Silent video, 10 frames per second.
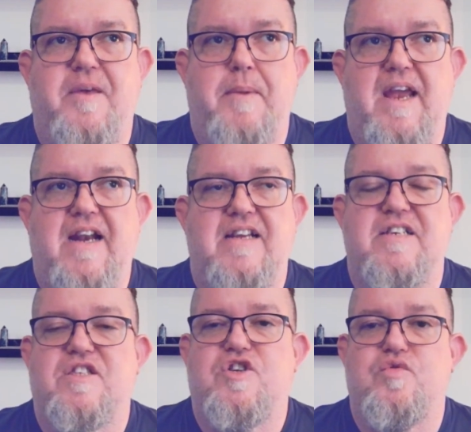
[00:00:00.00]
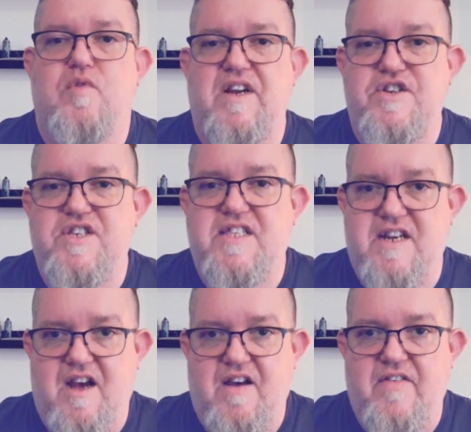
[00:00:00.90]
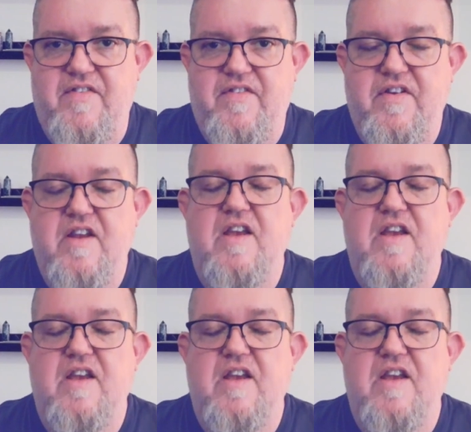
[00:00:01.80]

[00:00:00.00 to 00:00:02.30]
The man is courageous enough